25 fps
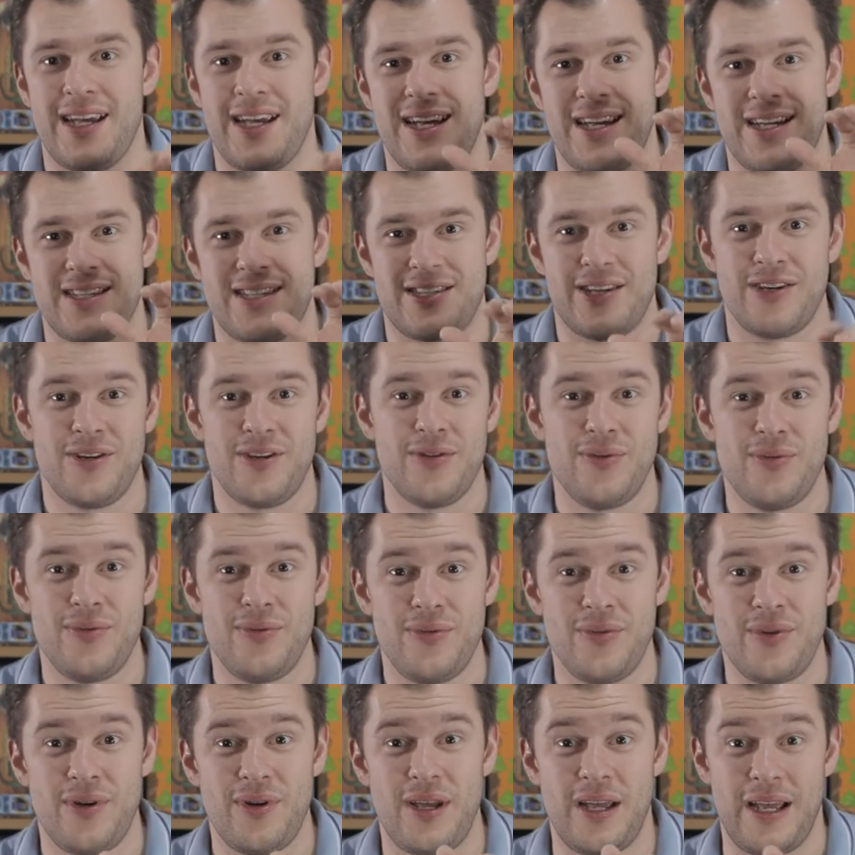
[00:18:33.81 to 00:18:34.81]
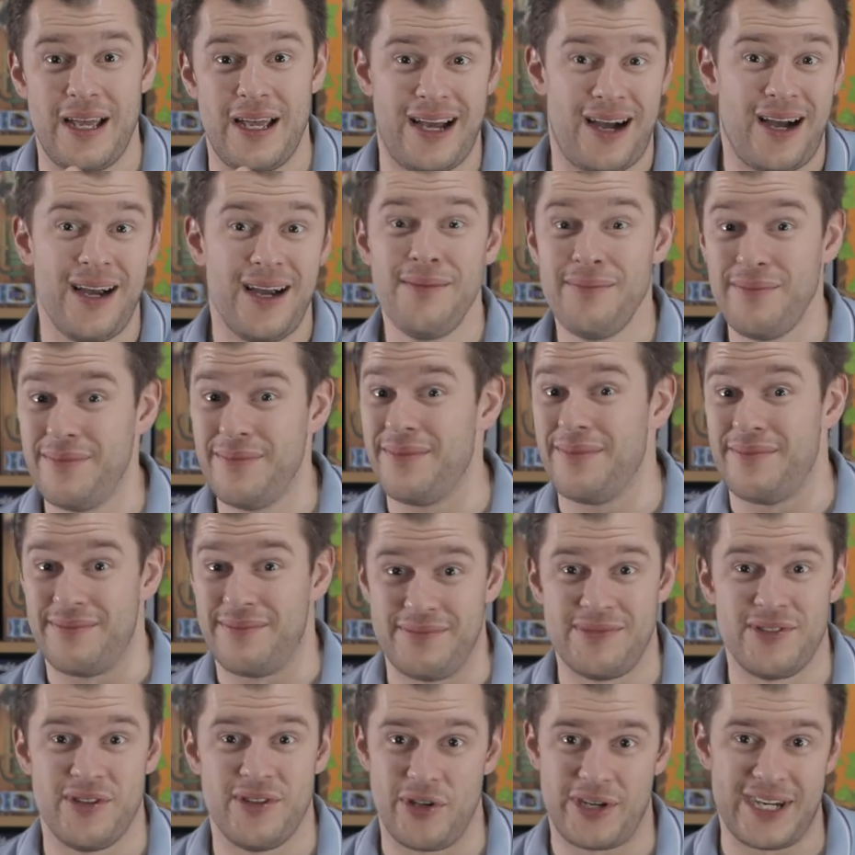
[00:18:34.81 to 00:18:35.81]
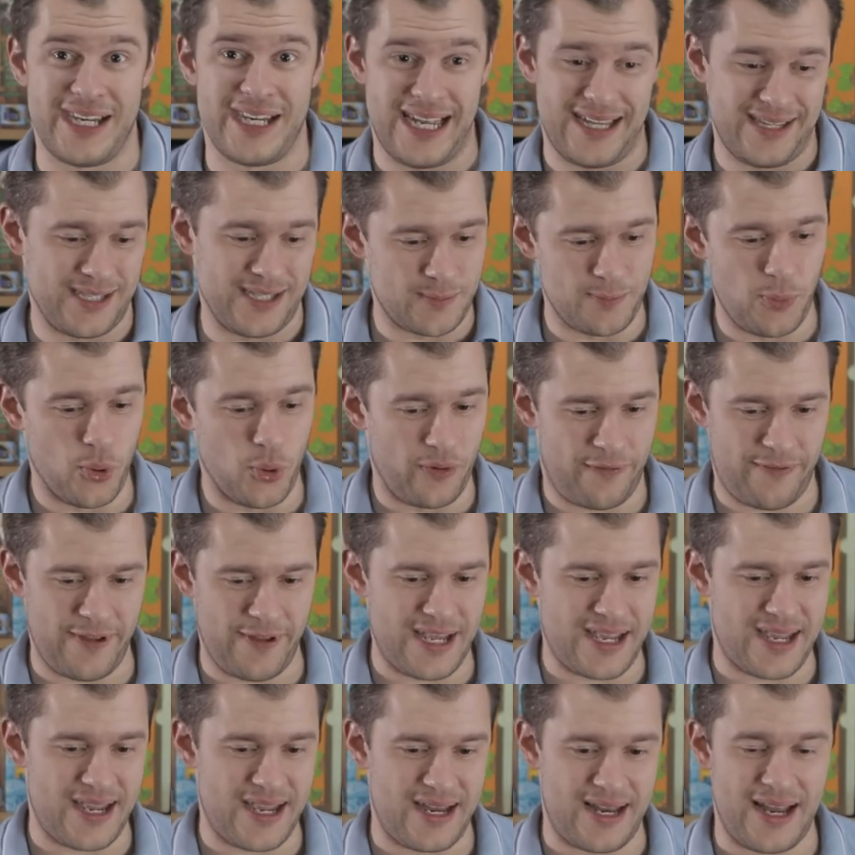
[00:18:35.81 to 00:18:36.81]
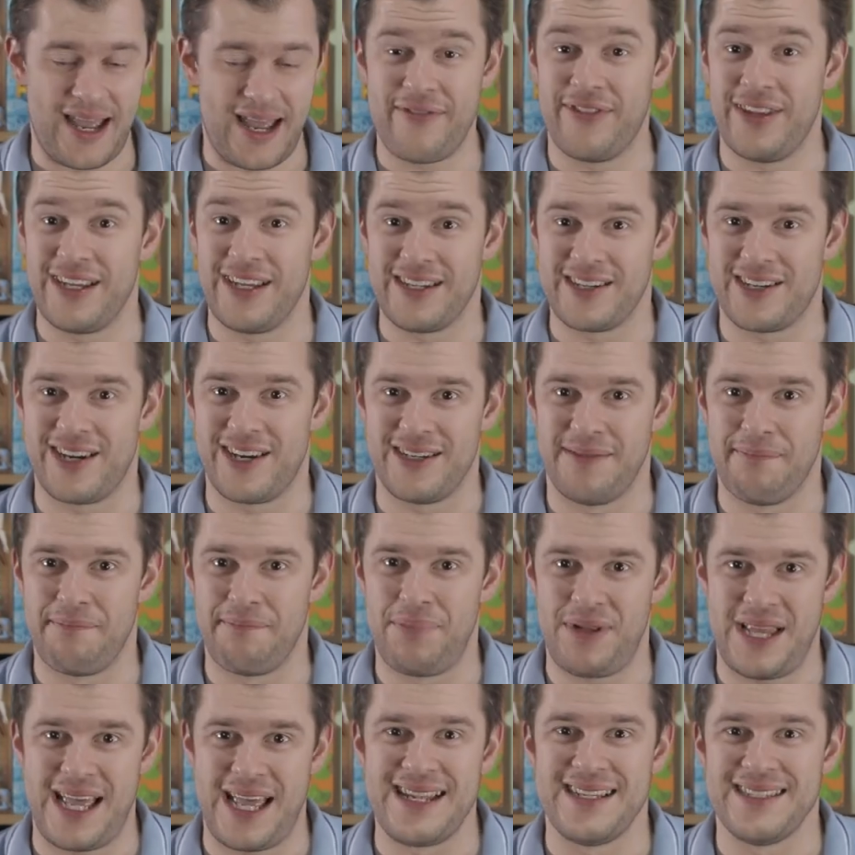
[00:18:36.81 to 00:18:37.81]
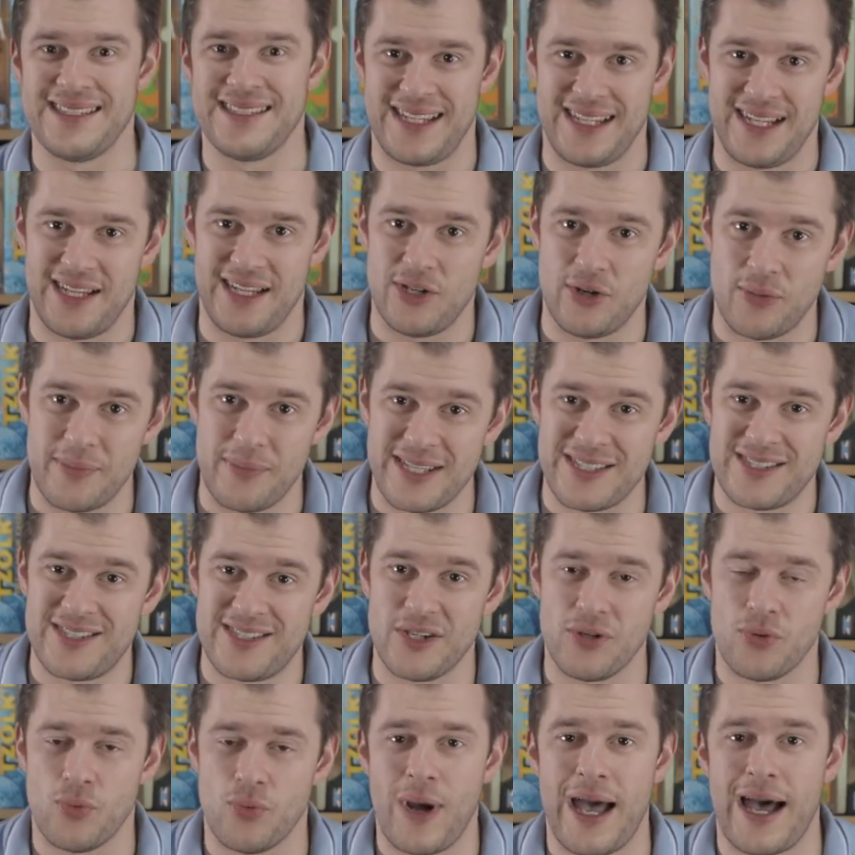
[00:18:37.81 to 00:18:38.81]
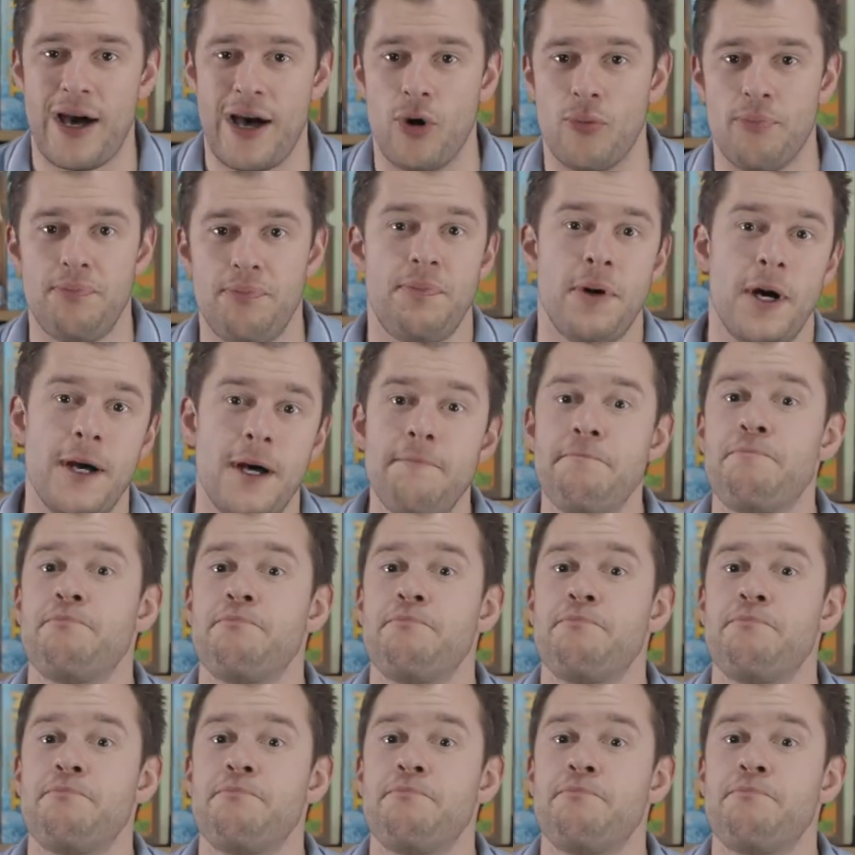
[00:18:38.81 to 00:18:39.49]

So I'm looking at this board thinking everything kind of blends in a little bit too well, but